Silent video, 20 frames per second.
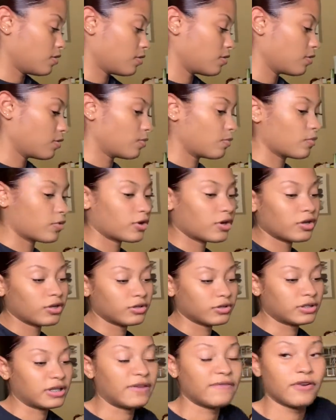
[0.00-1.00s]
We're gonna
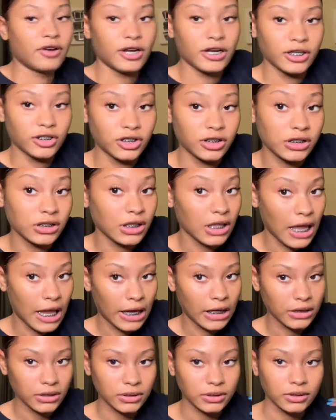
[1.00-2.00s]
save our edges
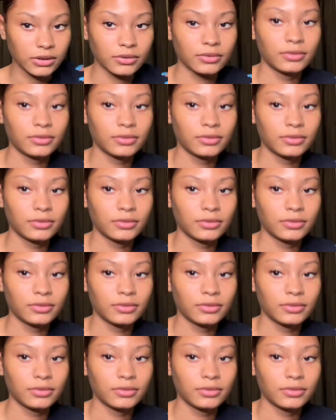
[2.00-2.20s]
last.